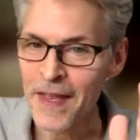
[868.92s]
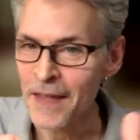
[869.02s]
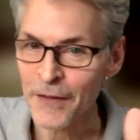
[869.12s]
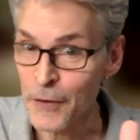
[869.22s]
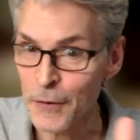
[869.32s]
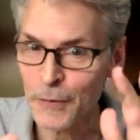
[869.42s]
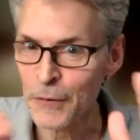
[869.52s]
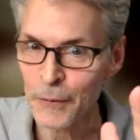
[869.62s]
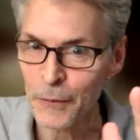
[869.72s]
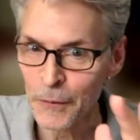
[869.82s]
at the new
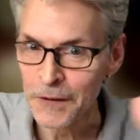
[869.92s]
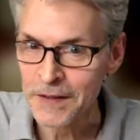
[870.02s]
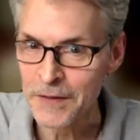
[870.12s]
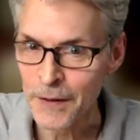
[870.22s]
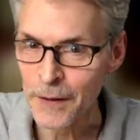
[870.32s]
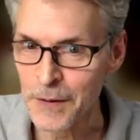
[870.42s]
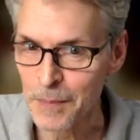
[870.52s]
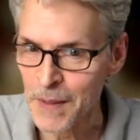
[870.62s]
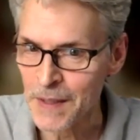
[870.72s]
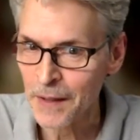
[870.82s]
school, it starts to
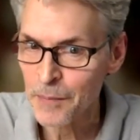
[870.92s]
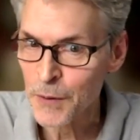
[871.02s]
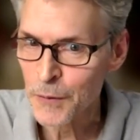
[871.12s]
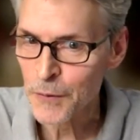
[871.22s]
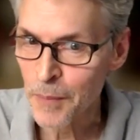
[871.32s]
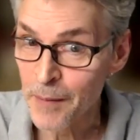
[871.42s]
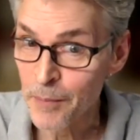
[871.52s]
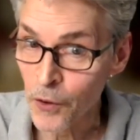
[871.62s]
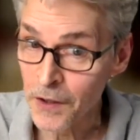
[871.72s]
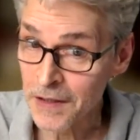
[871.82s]
become used by
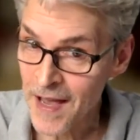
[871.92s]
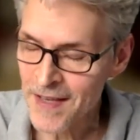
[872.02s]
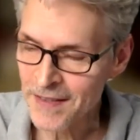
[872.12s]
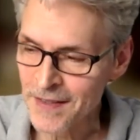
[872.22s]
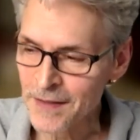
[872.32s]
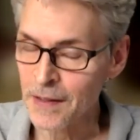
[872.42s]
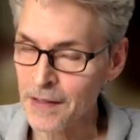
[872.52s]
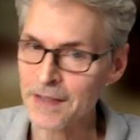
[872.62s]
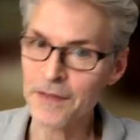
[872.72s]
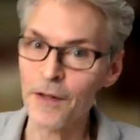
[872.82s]
more classes,
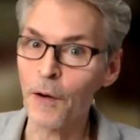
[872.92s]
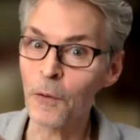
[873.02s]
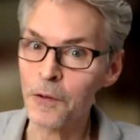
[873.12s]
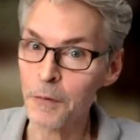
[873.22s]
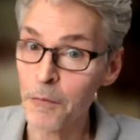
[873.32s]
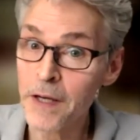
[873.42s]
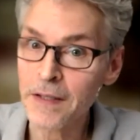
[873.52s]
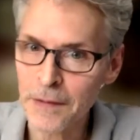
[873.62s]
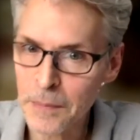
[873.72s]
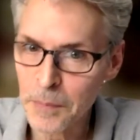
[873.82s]
because the whole
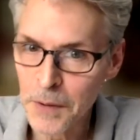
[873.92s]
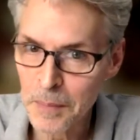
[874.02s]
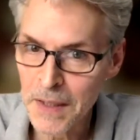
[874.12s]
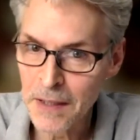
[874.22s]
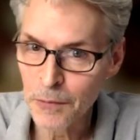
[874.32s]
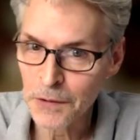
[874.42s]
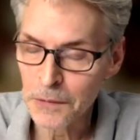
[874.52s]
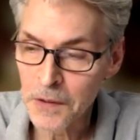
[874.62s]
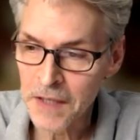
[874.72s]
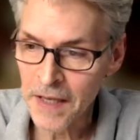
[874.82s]
curriculum committee will
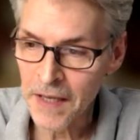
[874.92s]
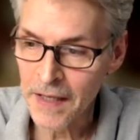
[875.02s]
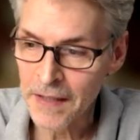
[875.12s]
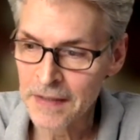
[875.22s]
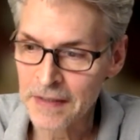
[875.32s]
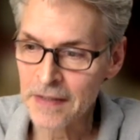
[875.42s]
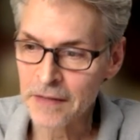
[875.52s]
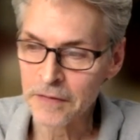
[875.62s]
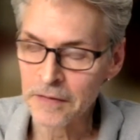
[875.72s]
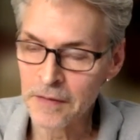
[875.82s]
look at it, and
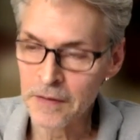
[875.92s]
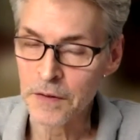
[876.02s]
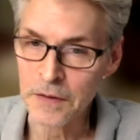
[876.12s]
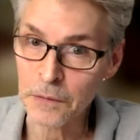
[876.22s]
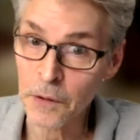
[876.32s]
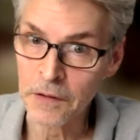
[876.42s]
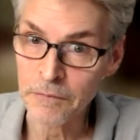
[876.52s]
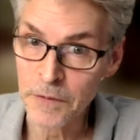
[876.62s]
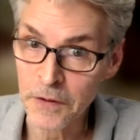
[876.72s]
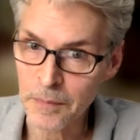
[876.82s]
because they're looking
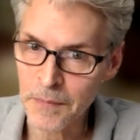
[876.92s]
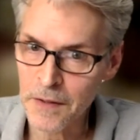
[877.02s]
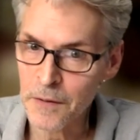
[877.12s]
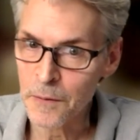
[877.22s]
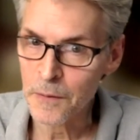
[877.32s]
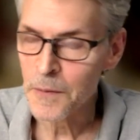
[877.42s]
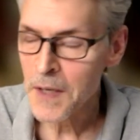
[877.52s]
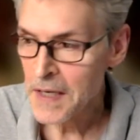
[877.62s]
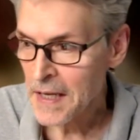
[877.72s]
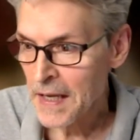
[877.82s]
for something new,
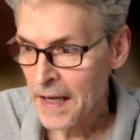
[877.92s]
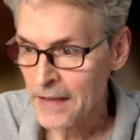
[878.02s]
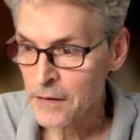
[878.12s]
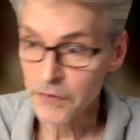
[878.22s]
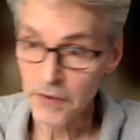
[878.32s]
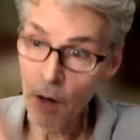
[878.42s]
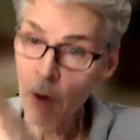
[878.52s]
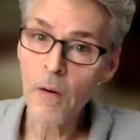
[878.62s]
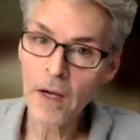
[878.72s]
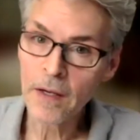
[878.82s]
and you'll say,
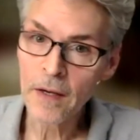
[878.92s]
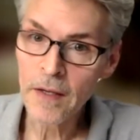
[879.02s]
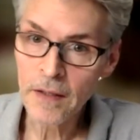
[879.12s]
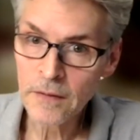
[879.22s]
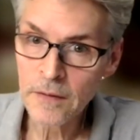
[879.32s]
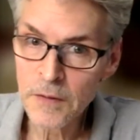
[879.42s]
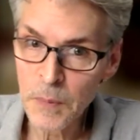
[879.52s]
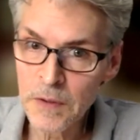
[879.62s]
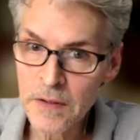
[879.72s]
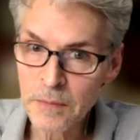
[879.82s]
oh, I had good
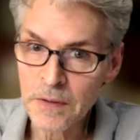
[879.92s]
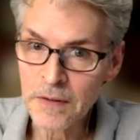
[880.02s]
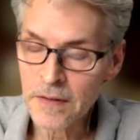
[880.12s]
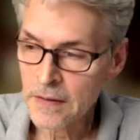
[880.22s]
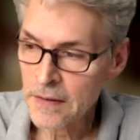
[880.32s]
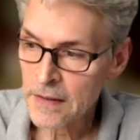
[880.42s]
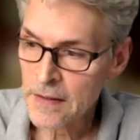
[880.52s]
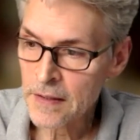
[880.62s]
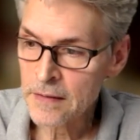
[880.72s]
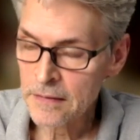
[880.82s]
experience with this, and
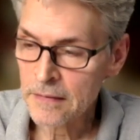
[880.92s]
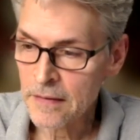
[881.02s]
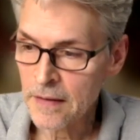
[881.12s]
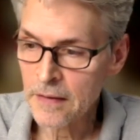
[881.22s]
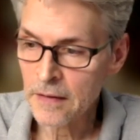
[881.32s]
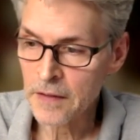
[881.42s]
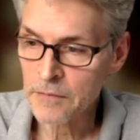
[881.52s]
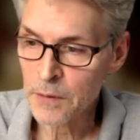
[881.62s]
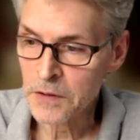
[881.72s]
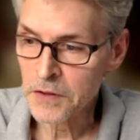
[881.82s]
then they'll give
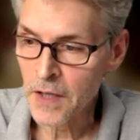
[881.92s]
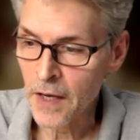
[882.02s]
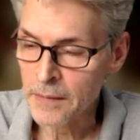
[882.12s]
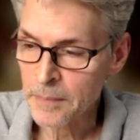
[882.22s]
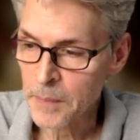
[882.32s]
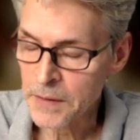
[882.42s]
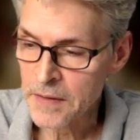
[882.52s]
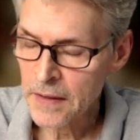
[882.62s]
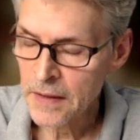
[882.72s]
you a shot. But